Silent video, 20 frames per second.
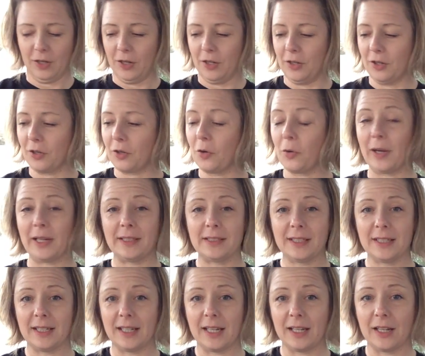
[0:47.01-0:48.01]
You're going
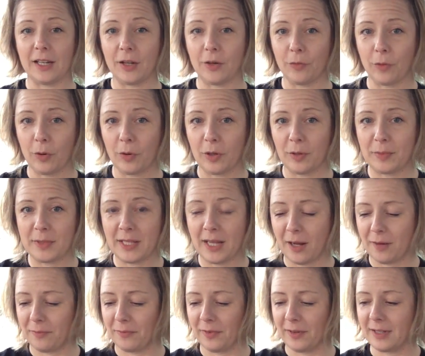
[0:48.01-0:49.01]
to need a grown-up's
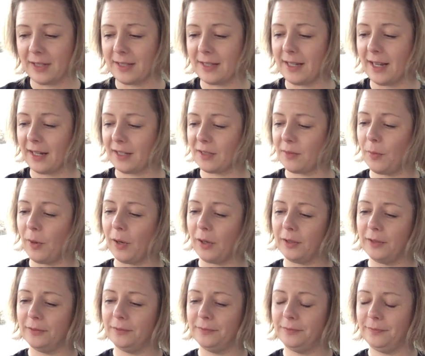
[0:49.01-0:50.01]
help for this next part.
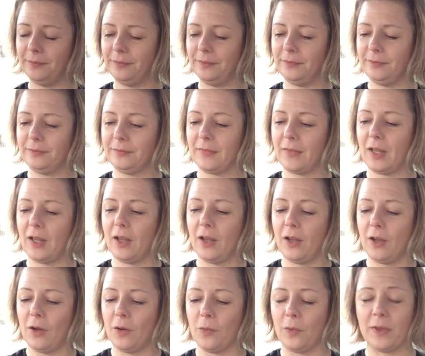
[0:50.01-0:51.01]

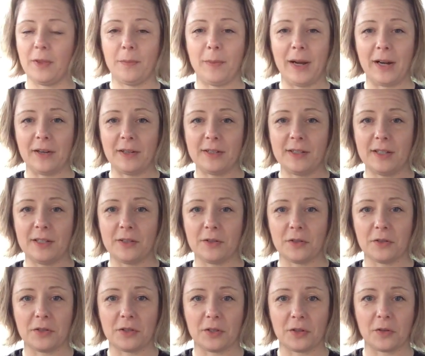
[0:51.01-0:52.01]
With a pair of
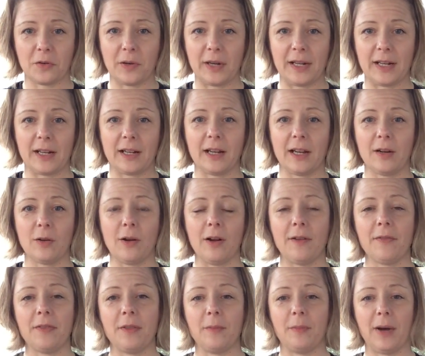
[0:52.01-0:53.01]
scissors, they're going to cut
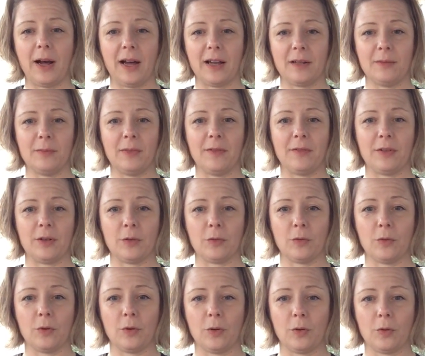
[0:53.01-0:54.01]
off the bottom of their
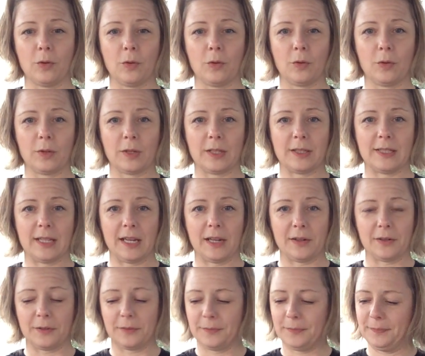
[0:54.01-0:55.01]

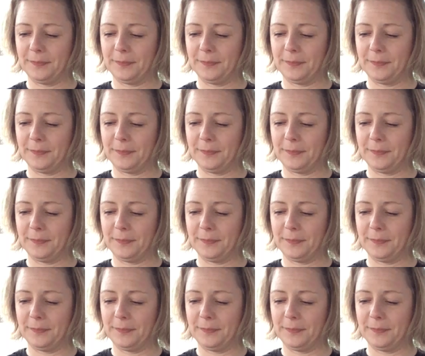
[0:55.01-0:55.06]
container.